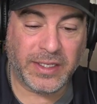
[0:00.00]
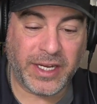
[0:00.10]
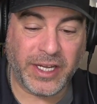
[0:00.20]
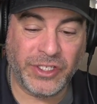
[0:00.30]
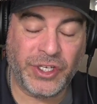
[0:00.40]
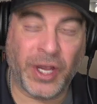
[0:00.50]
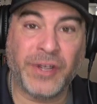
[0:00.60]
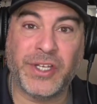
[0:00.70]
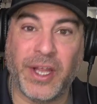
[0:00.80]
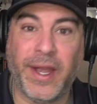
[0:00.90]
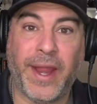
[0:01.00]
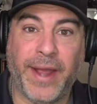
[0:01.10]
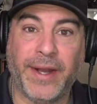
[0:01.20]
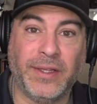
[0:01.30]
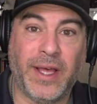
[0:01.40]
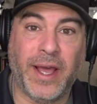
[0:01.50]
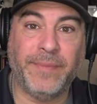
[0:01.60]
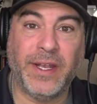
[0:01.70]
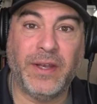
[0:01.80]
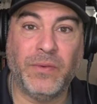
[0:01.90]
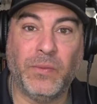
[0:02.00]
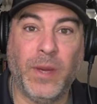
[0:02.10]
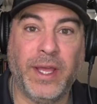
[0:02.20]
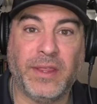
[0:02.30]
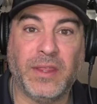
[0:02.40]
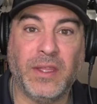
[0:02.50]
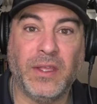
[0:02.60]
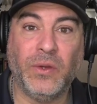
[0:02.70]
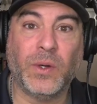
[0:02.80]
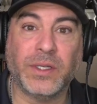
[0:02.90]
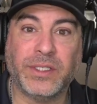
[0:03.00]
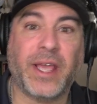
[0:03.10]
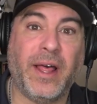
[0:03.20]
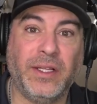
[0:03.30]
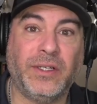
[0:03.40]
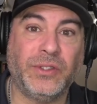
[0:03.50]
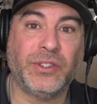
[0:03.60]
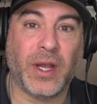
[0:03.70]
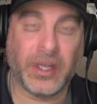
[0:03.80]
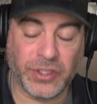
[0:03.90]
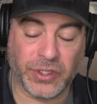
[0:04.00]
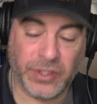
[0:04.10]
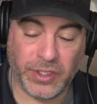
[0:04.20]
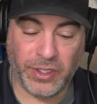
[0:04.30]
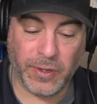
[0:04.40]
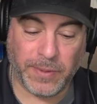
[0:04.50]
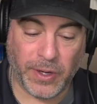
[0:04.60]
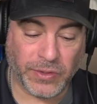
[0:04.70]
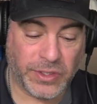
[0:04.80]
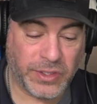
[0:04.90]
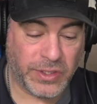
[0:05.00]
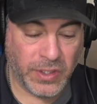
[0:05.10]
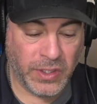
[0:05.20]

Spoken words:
conjunction and alignment with your skeletal structure, your bones.